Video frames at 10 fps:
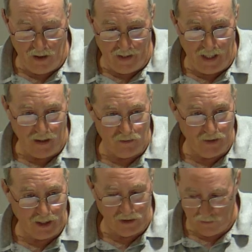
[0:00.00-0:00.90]
that
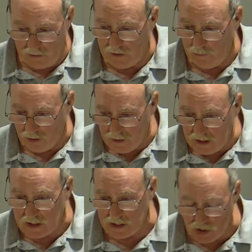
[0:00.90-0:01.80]
we had what the
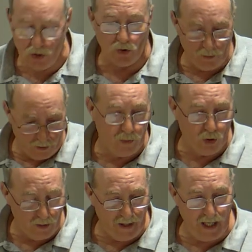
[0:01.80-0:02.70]
decision the
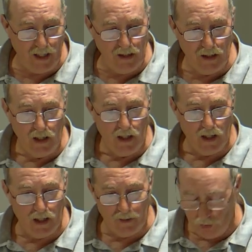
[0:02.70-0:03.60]
board made
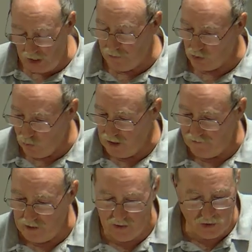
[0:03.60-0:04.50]
on April
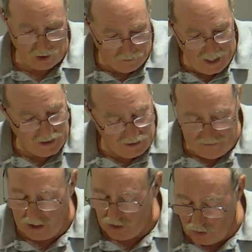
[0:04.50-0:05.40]
25th is correct. I
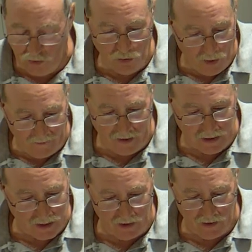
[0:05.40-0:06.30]
found no new
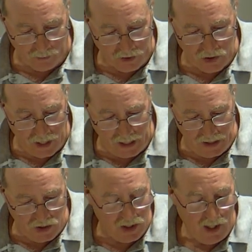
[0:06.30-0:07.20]
evidence here that would
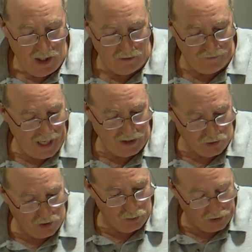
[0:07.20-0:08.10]
change the fact
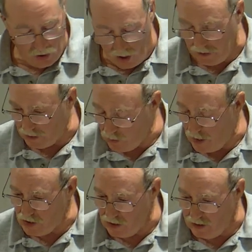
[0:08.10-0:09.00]
or would call into
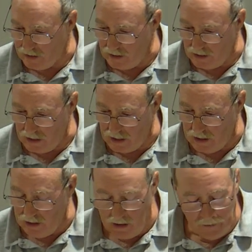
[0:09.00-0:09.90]
question that
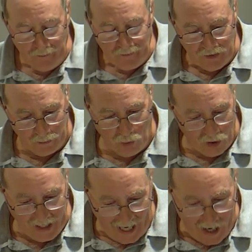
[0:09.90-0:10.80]
the
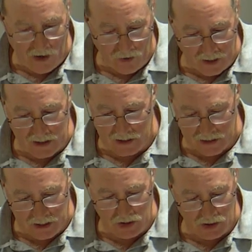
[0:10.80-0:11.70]
board erred on its
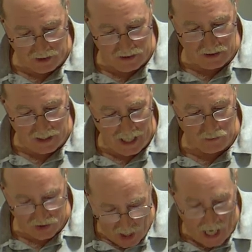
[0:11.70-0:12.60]
decision that the sign
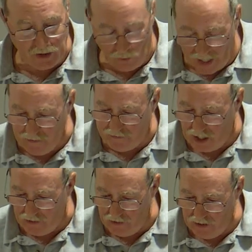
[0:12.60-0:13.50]
was not
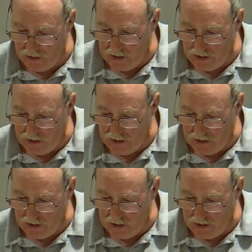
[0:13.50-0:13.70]
grandfathered.